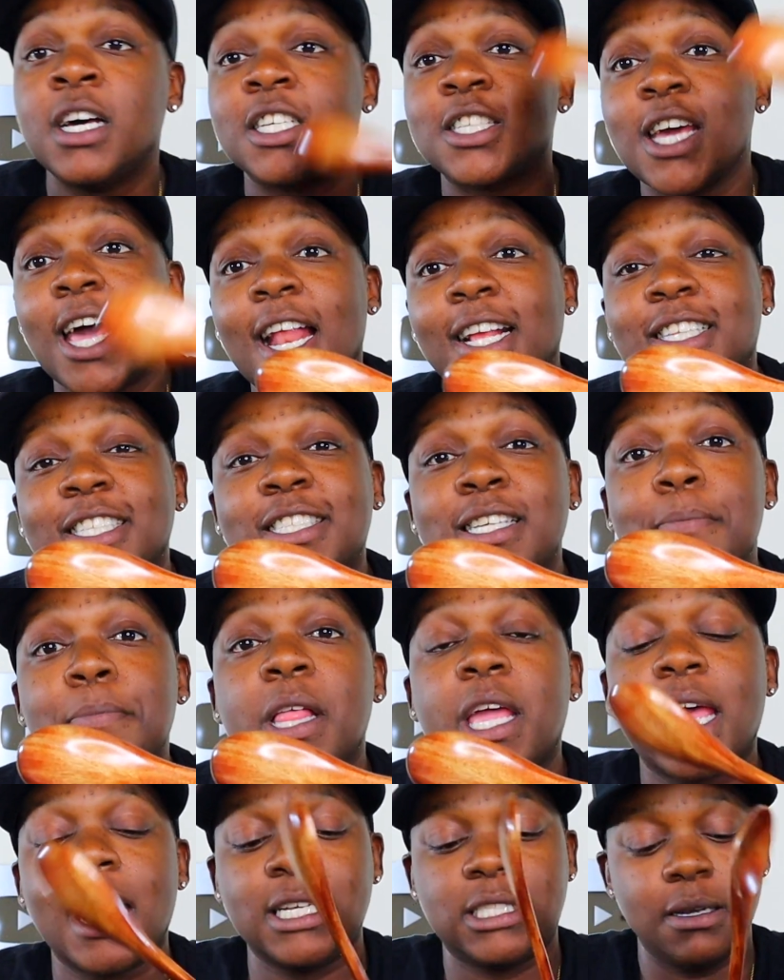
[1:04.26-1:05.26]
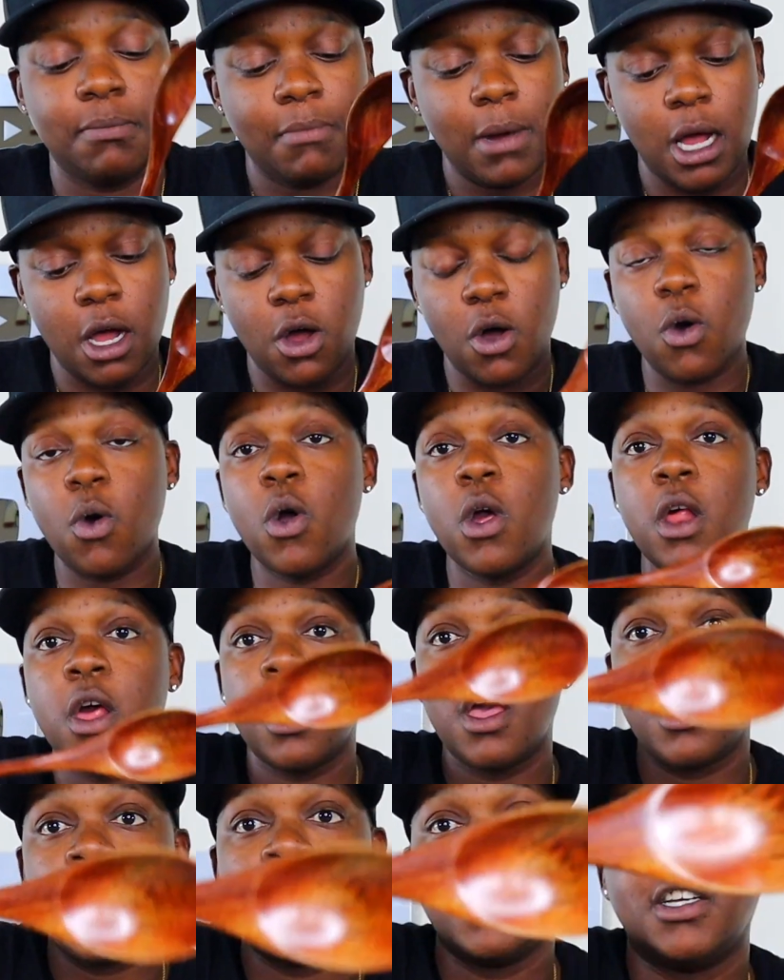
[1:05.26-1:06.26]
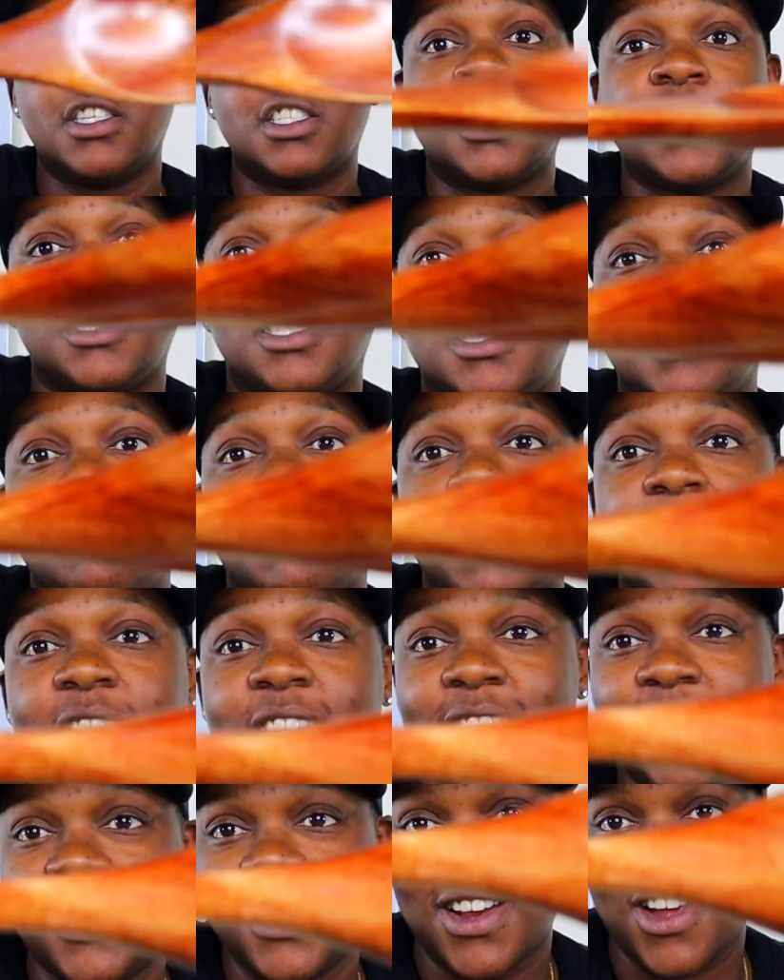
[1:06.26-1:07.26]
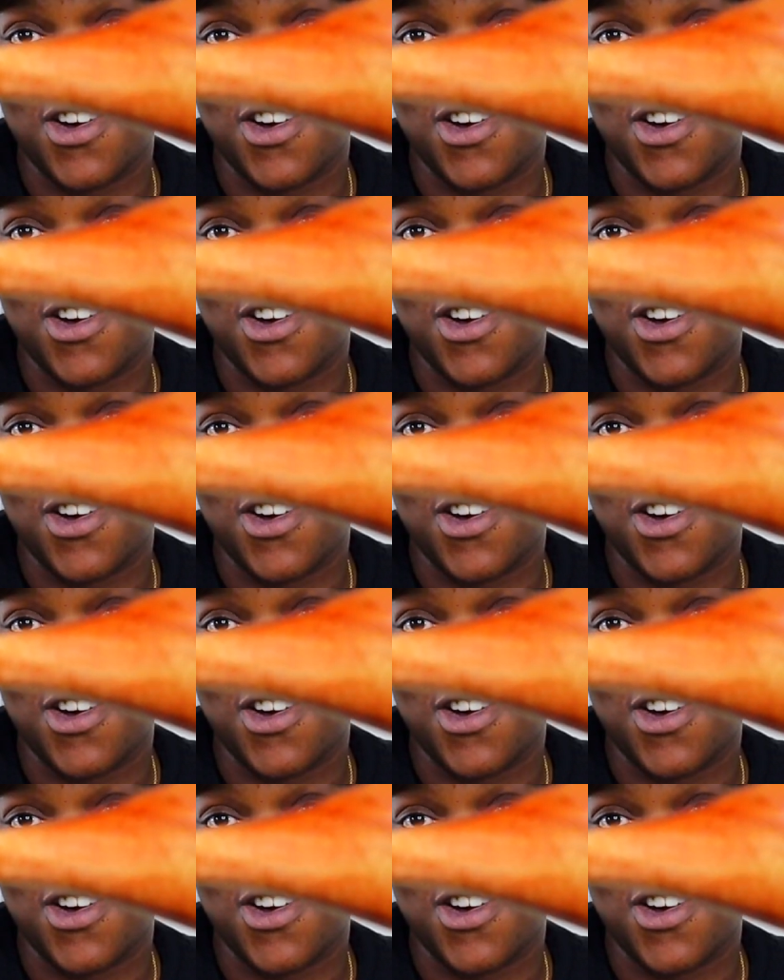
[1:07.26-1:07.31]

Shout out to Simply K. Simone. She sent me these good